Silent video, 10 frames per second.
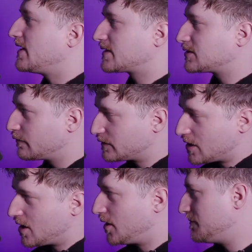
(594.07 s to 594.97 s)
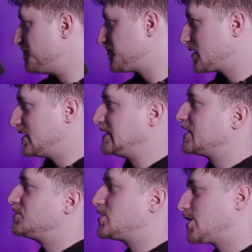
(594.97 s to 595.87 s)
X over knob in
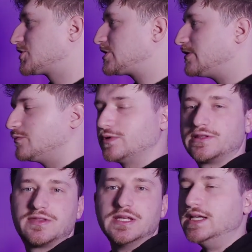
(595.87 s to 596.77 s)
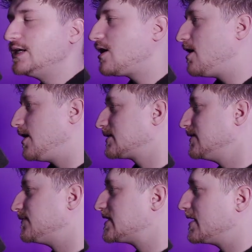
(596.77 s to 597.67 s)
conjunction with the
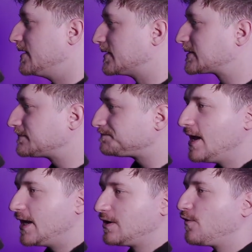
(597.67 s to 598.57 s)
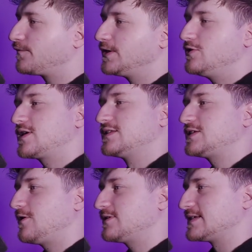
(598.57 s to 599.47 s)
octave settings. And hopefully you can
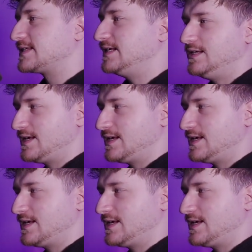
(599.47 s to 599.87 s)
start to see